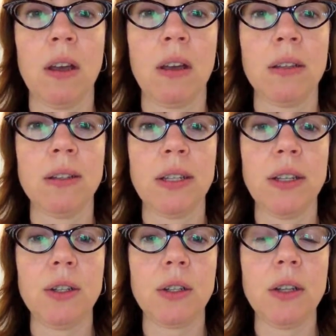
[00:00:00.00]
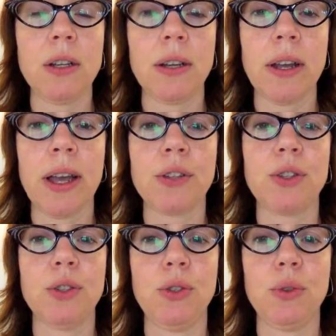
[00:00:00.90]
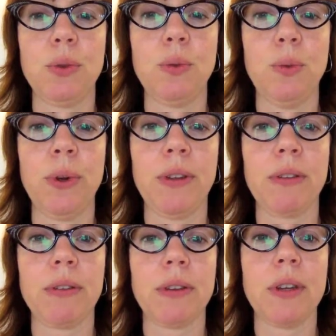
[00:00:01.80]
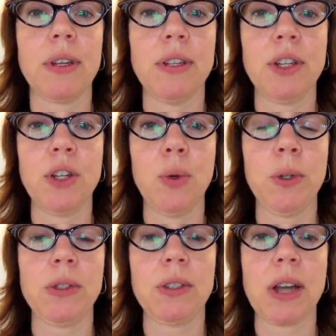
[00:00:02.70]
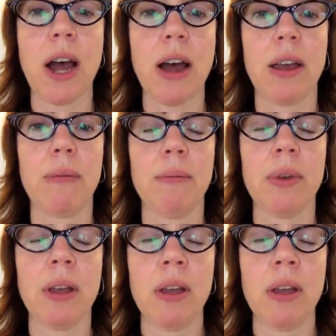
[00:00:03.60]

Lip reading: until has to do with continuous time.